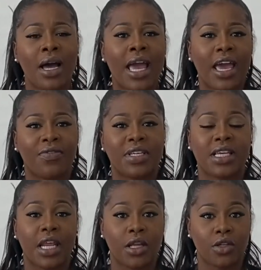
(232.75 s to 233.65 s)
If there's
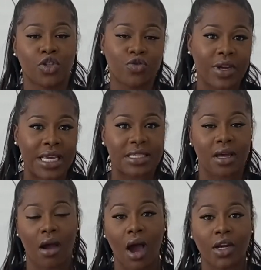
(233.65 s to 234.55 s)
any trees that
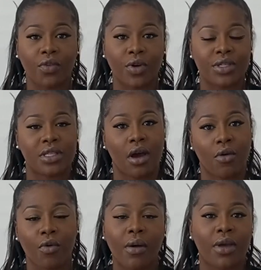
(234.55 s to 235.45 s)
are underrooted that are
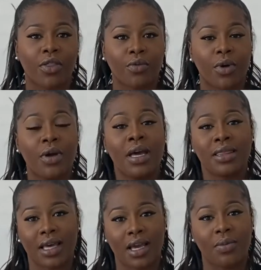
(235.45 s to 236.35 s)
growing through,
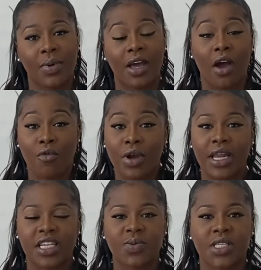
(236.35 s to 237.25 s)
that could be a really
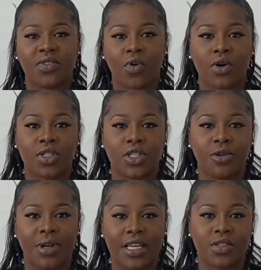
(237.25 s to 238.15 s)
expensive cost to you
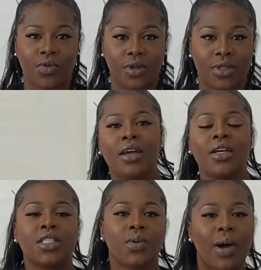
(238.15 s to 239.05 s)
later on.
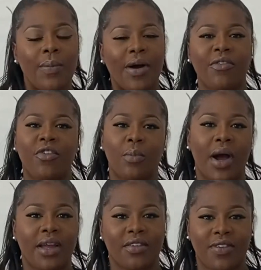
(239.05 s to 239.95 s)
So what about if you're buying
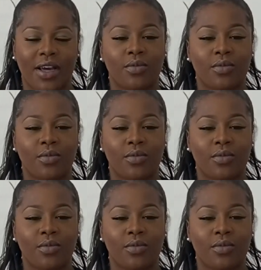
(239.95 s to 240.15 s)
a flat?